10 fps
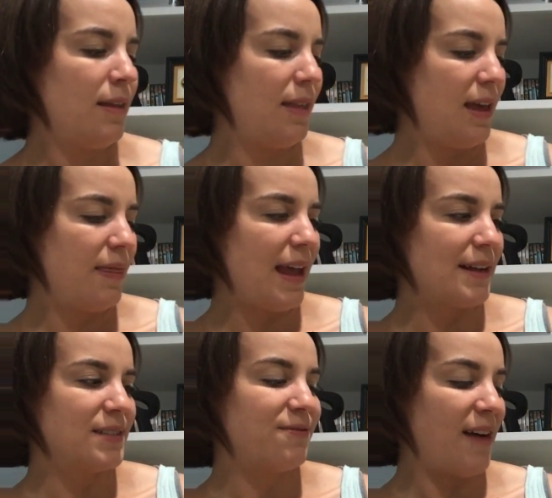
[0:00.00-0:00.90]
Then they
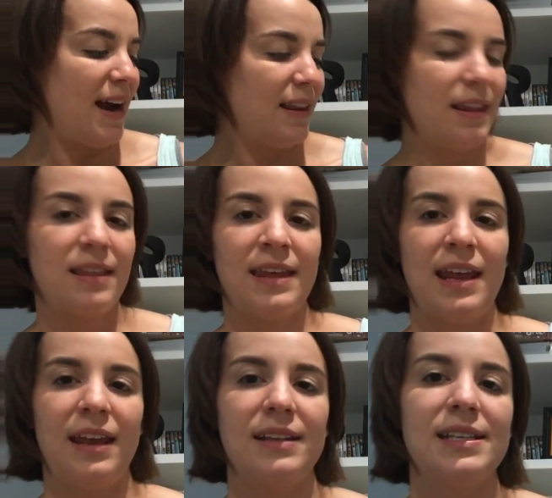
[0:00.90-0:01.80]
have to find the
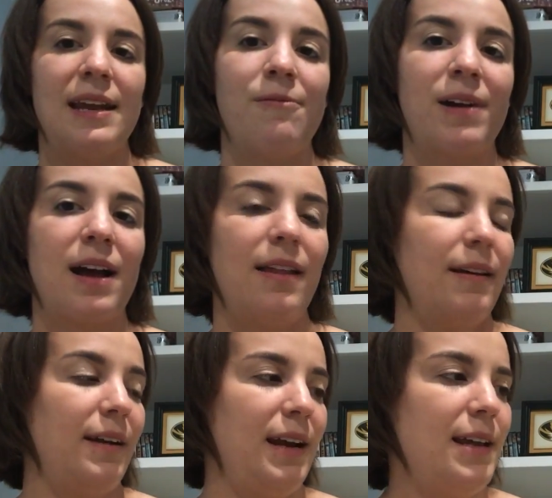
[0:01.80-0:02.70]
thing and say what
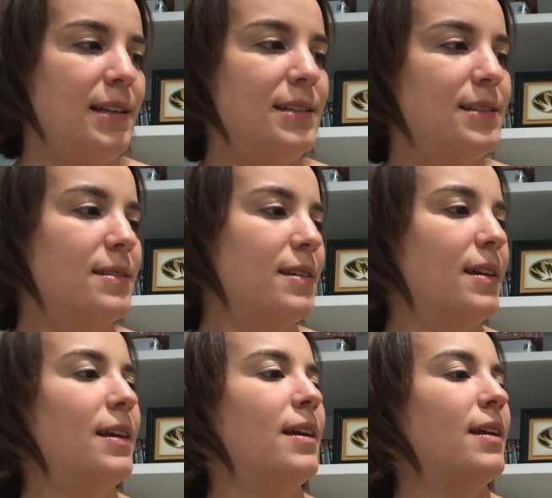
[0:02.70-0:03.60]
color it is.
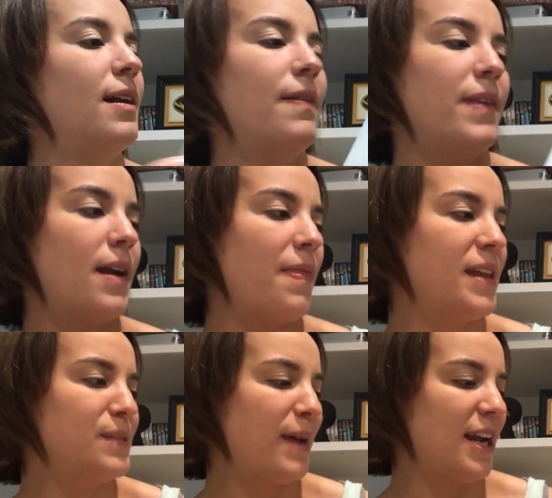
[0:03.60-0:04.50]
And then on
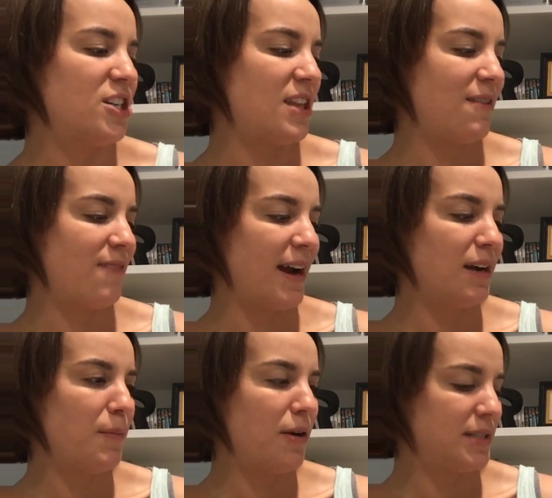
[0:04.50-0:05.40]
this page, they
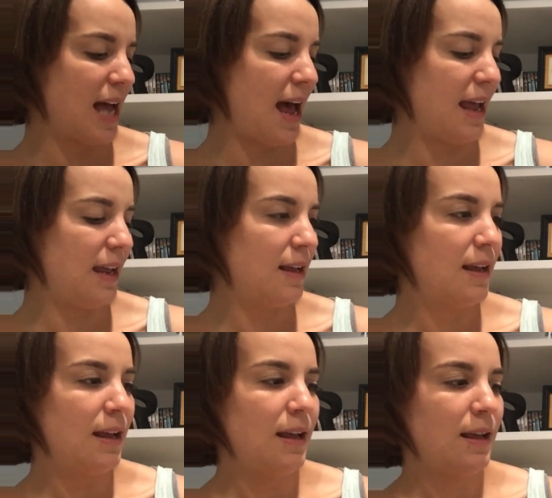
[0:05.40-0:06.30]
find a bow tie,
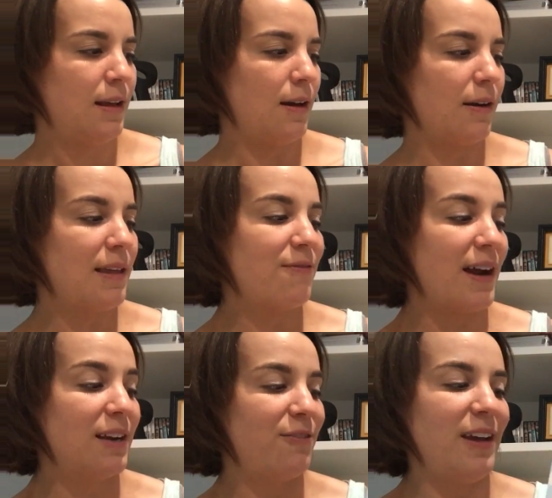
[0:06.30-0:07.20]
or they
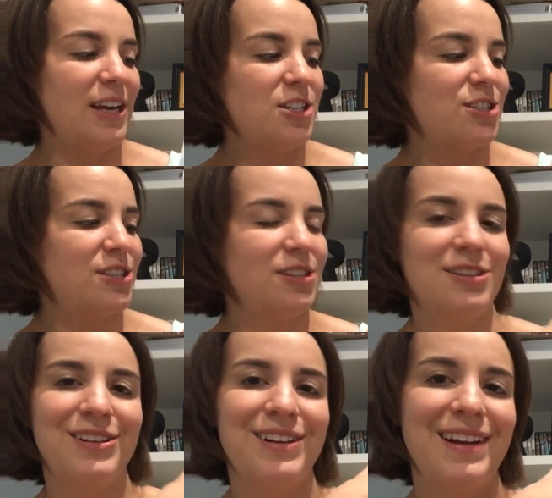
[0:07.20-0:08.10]
find a fish,
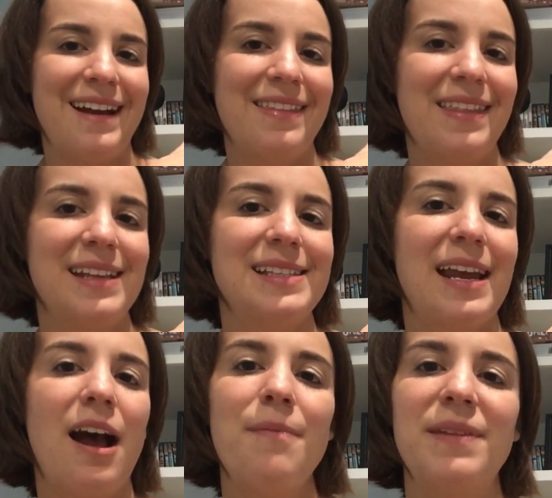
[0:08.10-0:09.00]
and then they
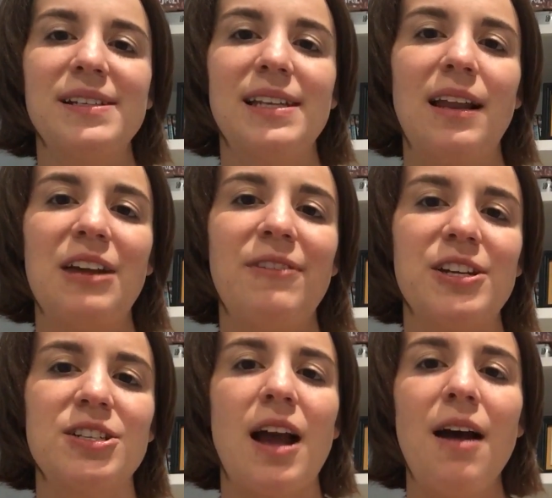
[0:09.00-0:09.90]
say, oh, there's a yellow
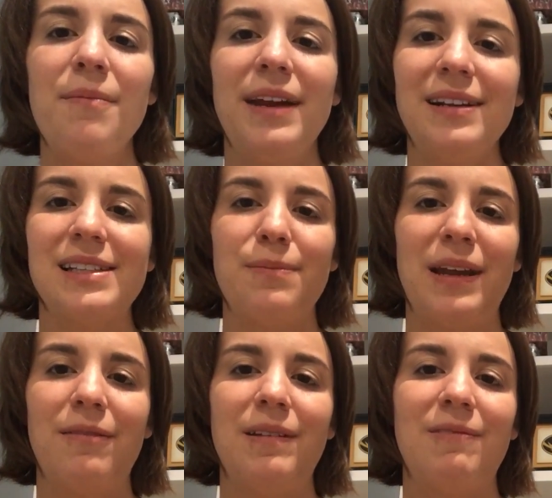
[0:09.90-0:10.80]
fish. Oh, here's the
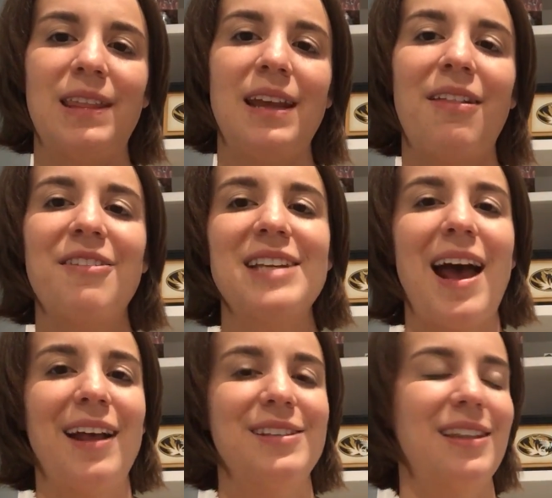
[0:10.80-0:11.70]
penguin with the yellow
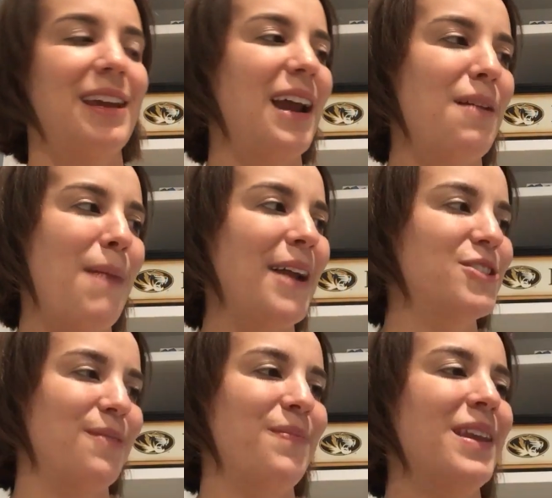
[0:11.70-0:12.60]
tie. So they kind of
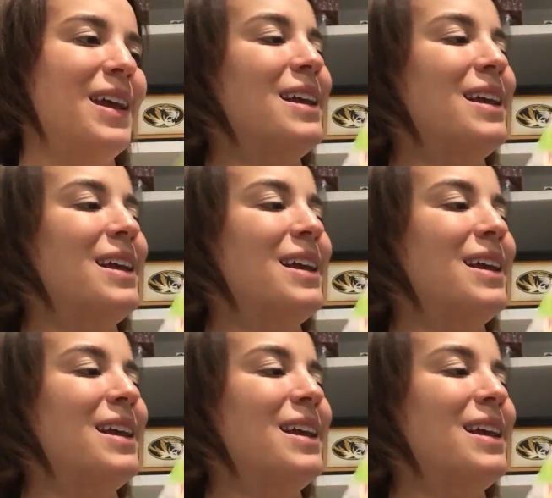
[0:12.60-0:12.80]
match them.